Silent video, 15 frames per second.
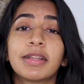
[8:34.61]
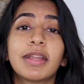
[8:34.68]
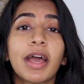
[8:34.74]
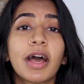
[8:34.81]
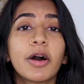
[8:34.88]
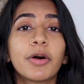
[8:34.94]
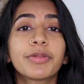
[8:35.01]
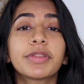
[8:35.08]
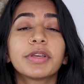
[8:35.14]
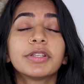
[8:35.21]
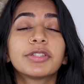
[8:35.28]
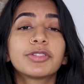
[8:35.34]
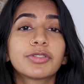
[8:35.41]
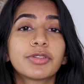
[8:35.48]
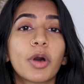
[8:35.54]
and health
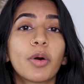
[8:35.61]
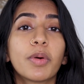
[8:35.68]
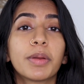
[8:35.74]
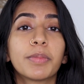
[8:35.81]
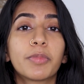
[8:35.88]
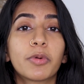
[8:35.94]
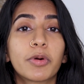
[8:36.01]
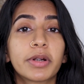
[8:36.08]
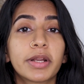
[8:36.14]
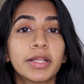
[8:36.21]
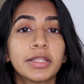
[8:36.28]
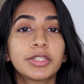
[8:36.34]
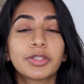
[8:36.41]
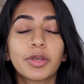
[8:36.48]
is so important.